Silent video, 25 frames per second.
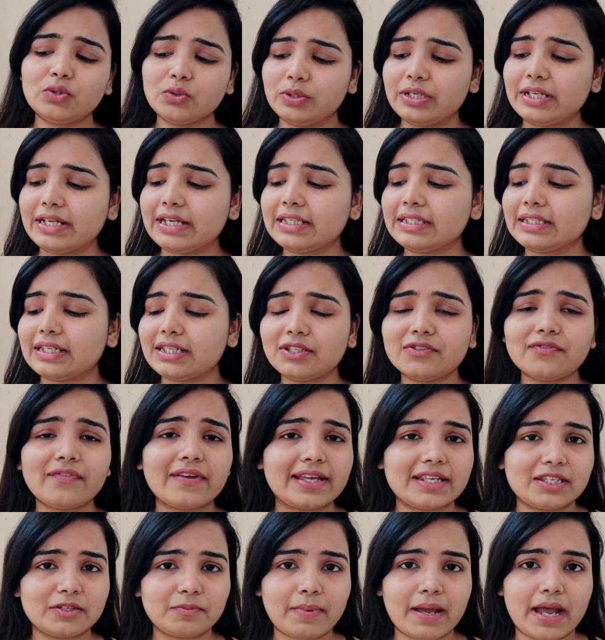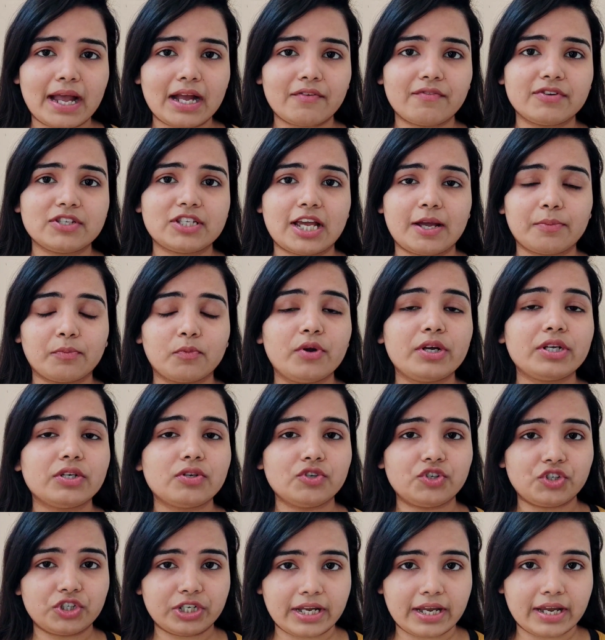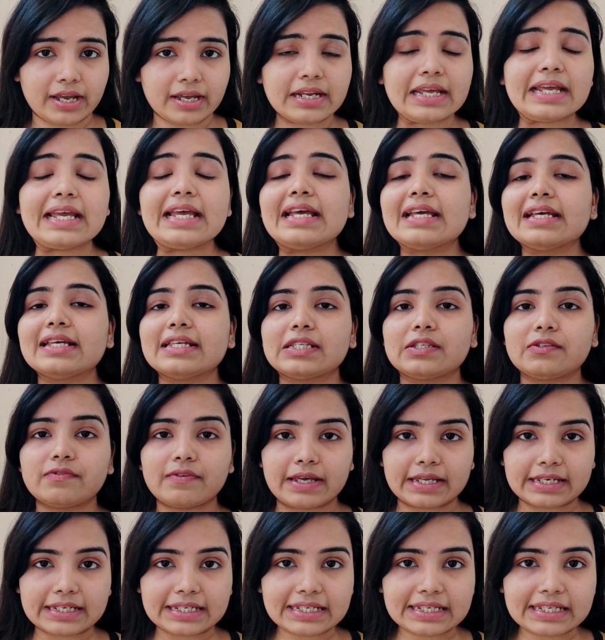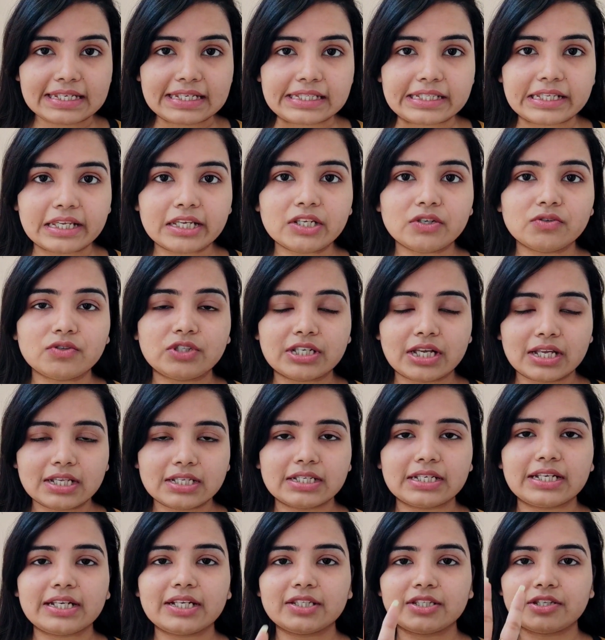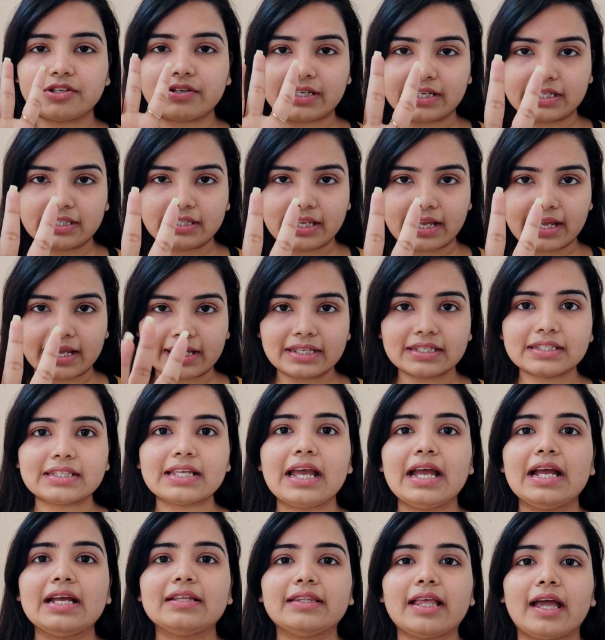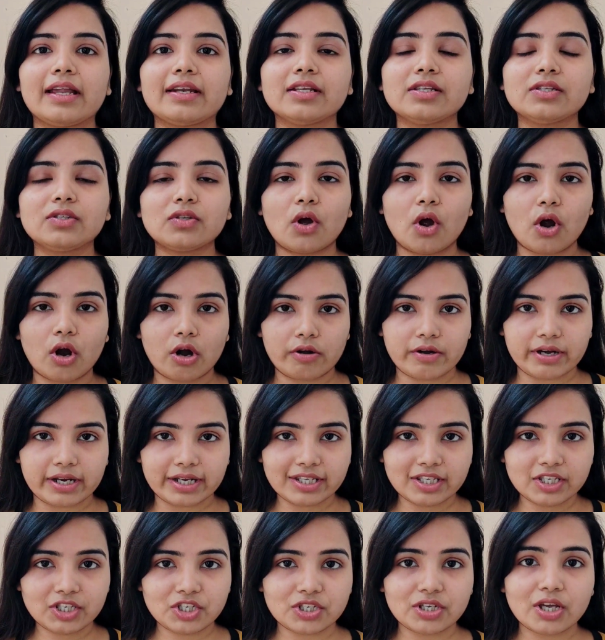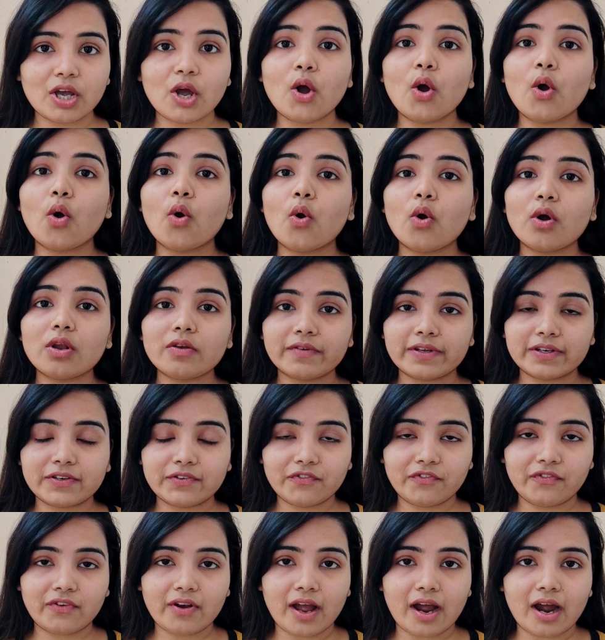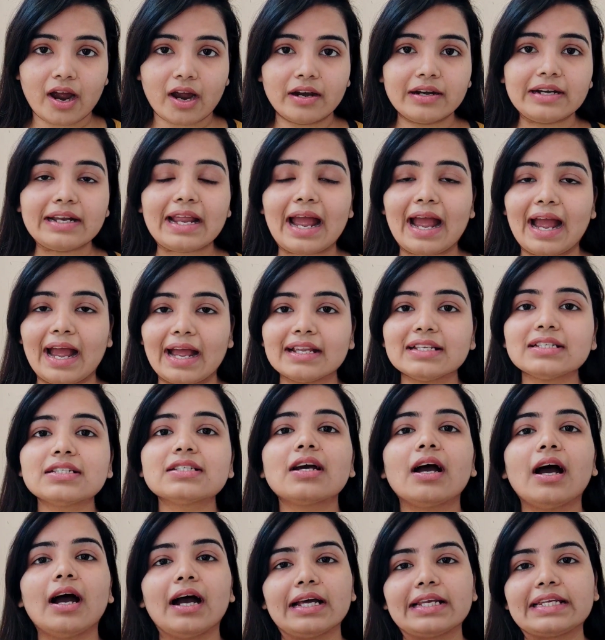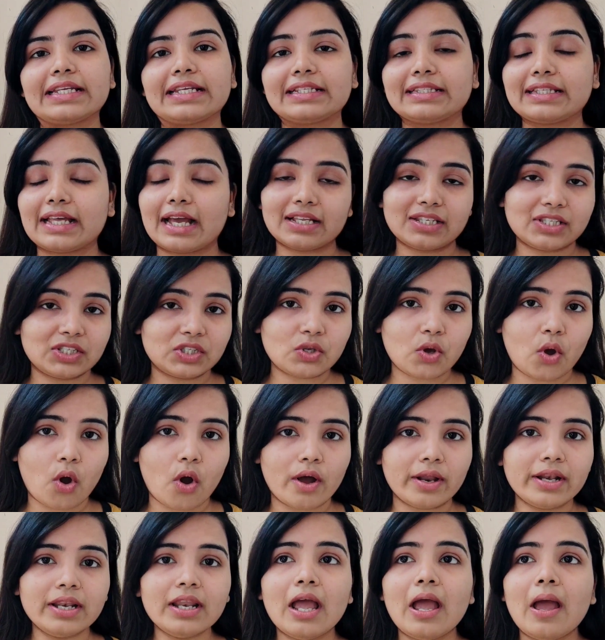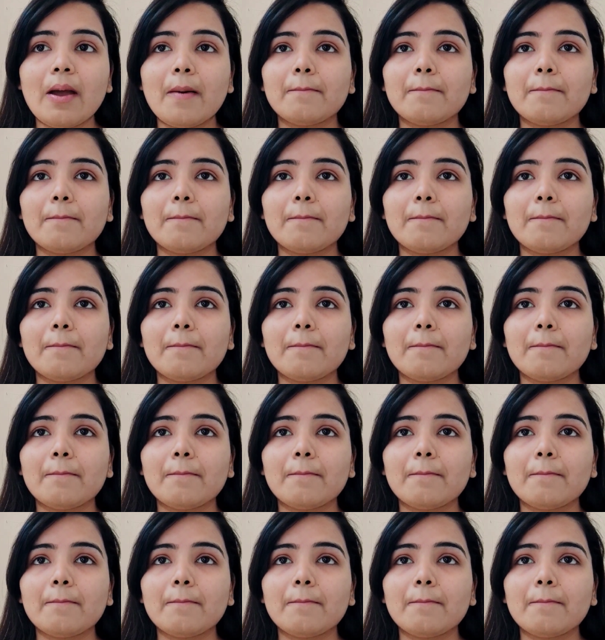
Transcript: here. Today this face pack which I'm going to share is very easy. You just need three things, that is orange, whole wheat flour and honey. That's all.